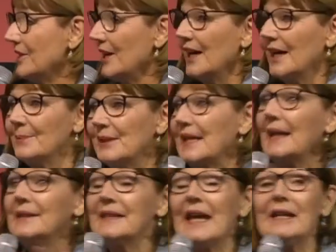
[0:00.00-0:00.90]
time.
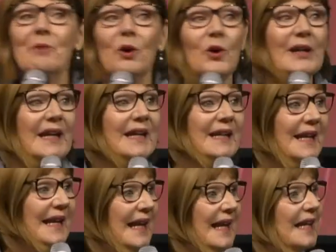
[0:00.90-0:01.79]
Sunday morning,
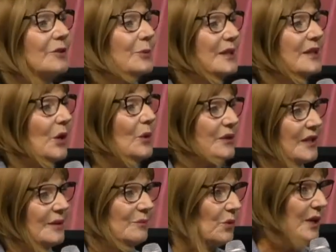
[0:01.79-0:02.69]
it was
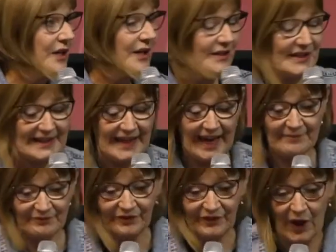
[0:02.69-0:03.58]
awesome. Words
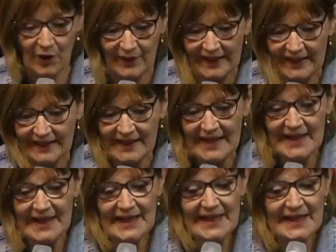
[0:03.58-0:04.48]
kept flowing.
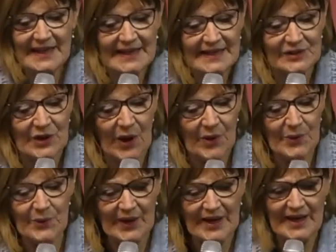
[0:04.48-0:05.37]

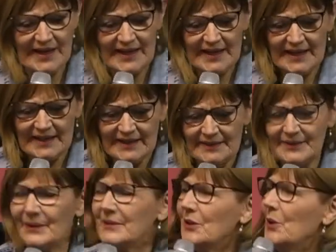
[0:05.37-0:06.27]
So, uh,
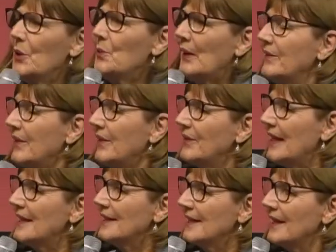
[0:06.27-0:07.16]
you know, one of the
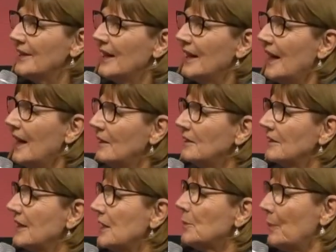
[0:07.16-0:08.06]
things that
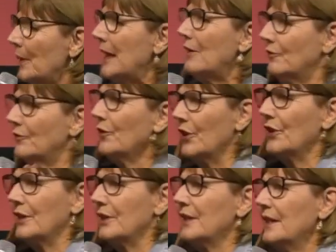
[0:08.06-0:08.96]
I'll speak for
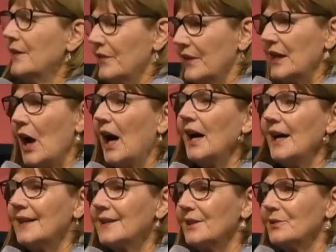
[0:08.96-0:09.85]
the, the
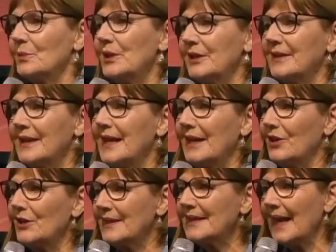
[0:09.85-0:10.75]
guys that weren't there
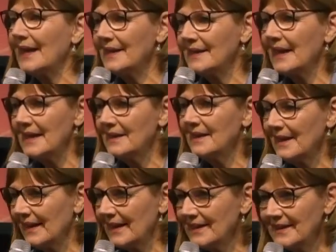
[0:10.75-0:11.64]
on Saturday
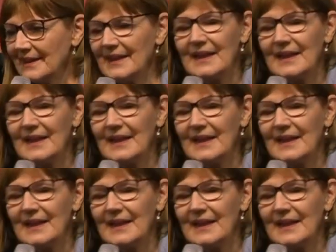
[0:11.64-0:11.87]
night